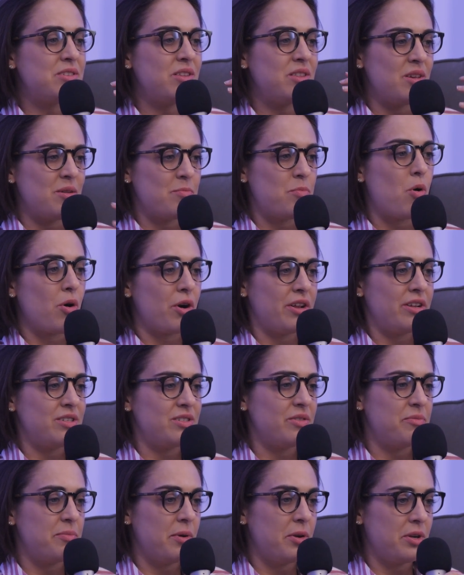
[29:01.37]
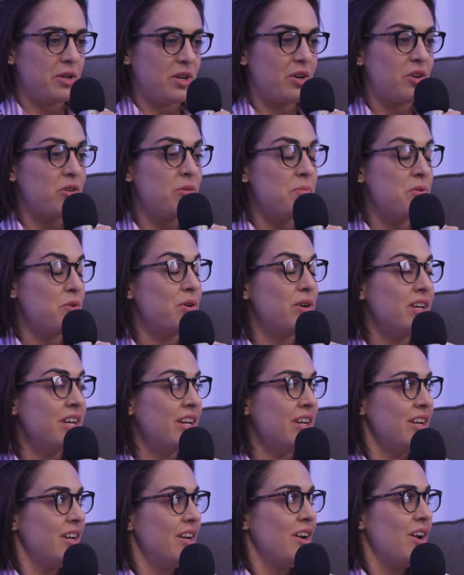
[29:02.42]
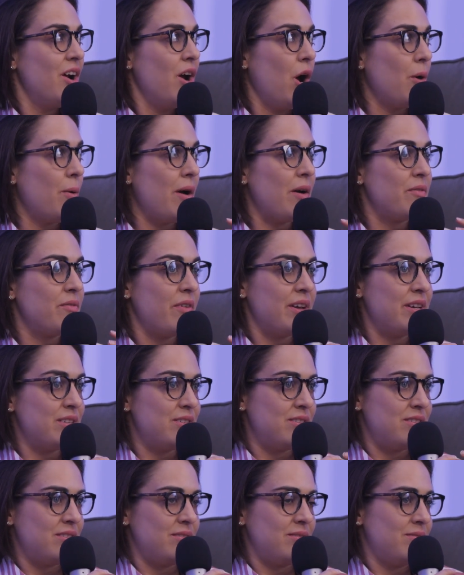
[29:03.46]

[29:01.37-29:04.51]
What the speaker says: to the importance of building a community around Vice